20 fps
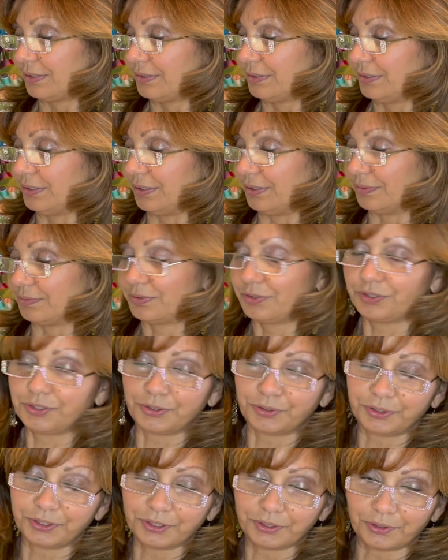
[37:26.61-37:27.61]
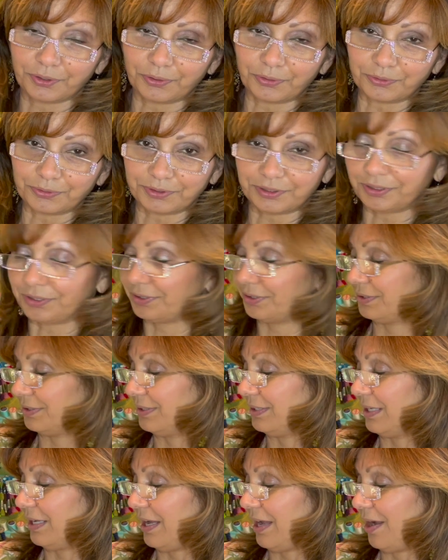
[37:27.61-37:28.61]
2-year-old,
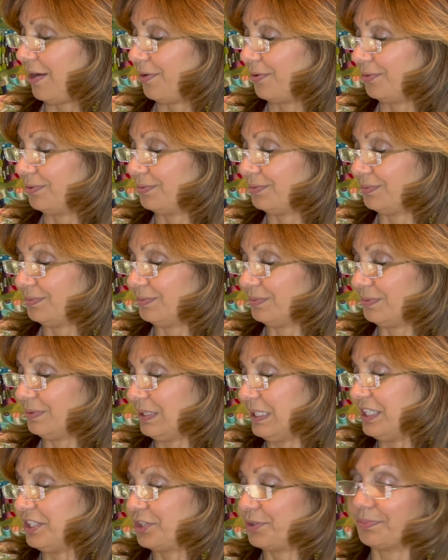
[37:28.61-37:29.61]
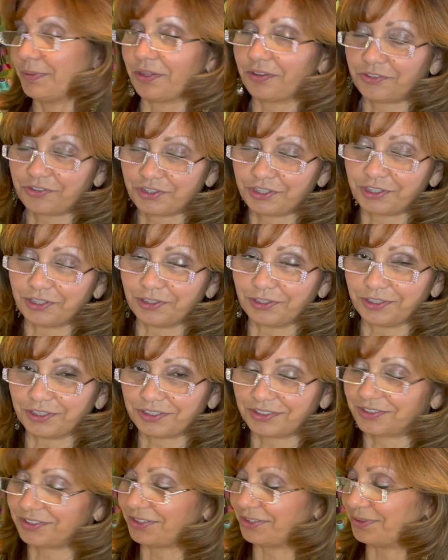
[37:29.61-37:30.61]
how each month she looked.
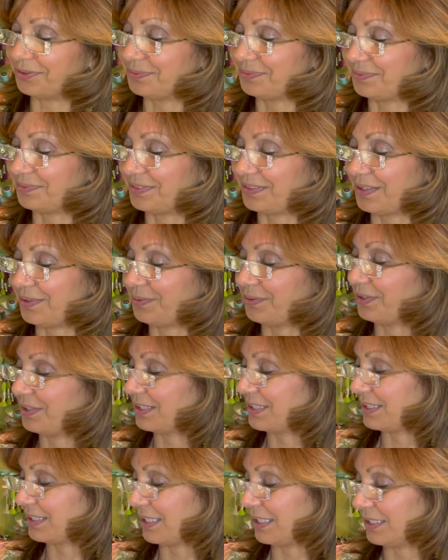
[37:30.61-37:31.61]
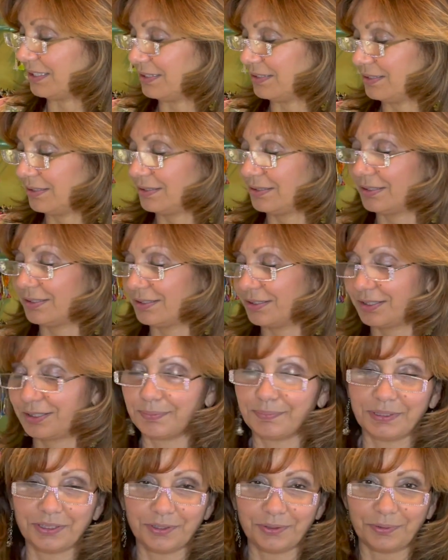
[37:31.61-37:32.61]
So we're excited just to
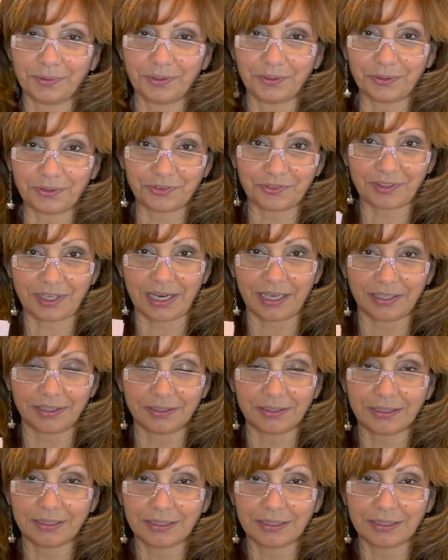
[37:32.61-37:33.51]
be doing those kind of